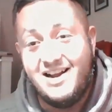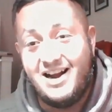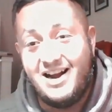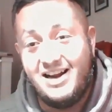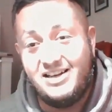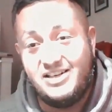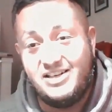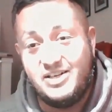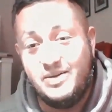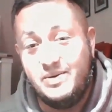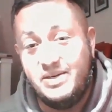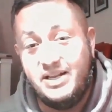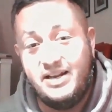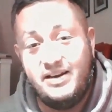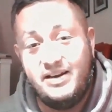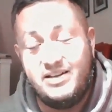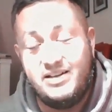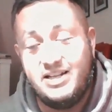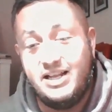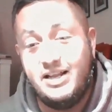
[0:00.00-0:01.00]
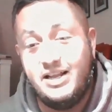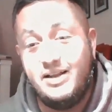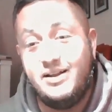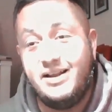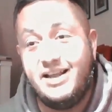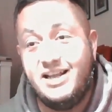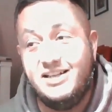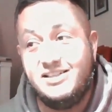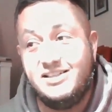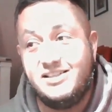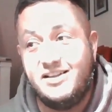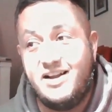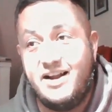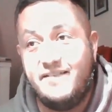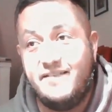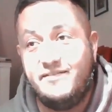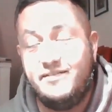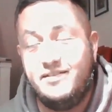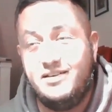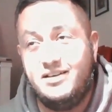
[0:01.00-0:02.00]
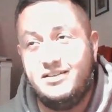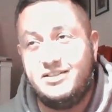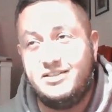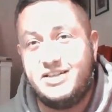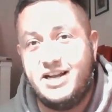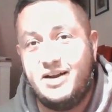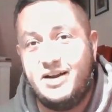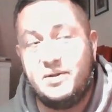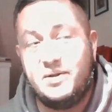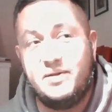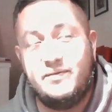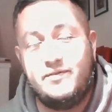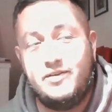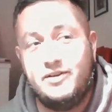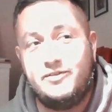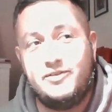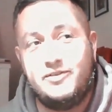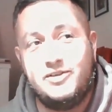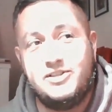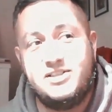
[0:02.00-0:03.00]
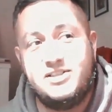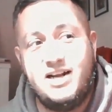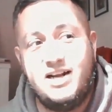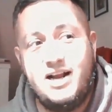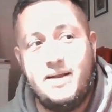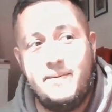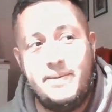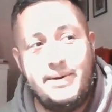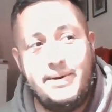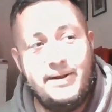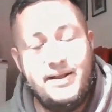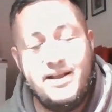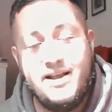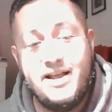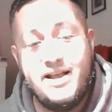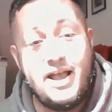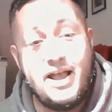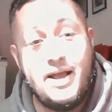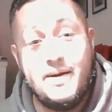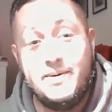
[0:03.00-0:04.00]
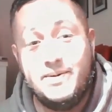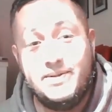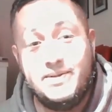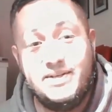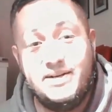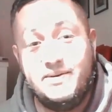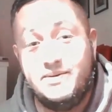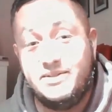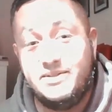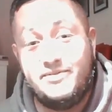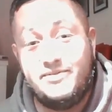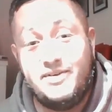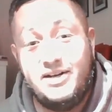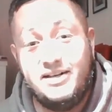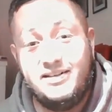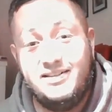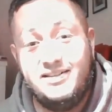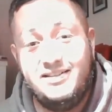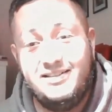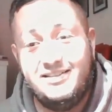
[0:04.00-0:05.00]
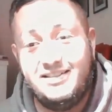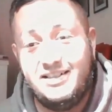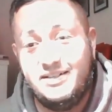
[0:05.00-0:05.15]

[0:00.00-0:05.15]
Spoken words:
I tuned into his live channel for the first time, and it was fun.